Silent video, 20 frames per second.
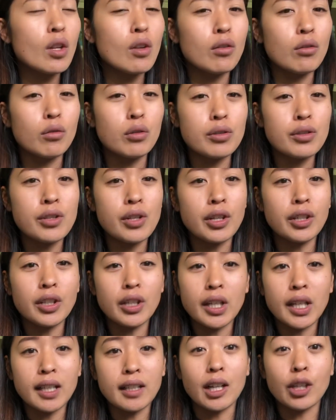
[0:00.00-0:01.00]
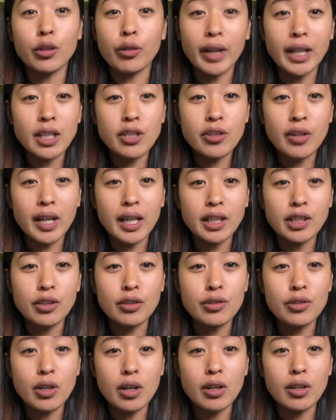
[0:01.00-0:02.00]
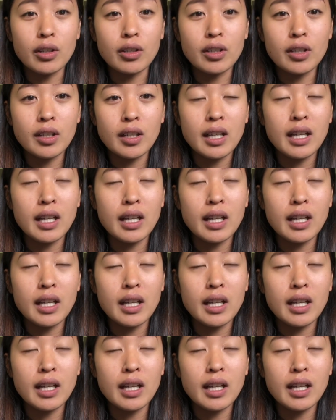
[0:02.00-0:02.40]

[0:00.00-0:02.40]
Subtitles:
Also, you can crate train your dog